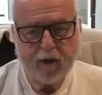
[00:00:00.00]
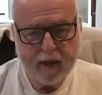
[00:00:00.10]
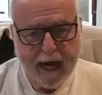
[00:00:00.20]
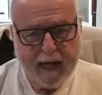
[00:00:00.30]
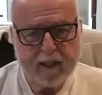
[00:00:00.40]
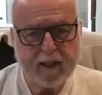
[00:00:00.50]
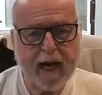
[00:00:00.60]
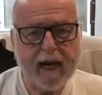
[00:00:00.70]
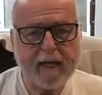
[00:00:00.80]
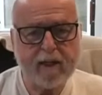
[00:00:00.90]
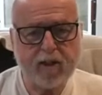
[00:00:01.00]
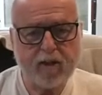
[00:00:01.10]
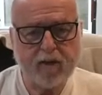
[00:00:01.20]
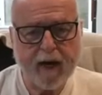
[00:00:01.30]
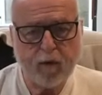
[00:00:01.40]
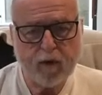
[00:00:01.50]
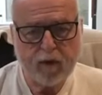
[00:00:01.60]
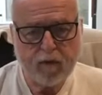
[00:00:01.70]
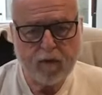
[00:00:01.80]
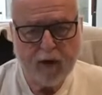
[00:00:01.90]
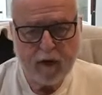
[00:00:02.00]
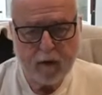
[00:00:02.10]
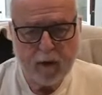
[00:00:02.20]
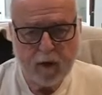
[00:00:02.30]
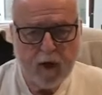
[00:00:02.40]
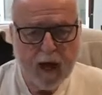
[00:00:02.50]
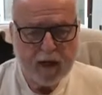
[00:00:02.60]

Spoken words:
CAT scans if that was available,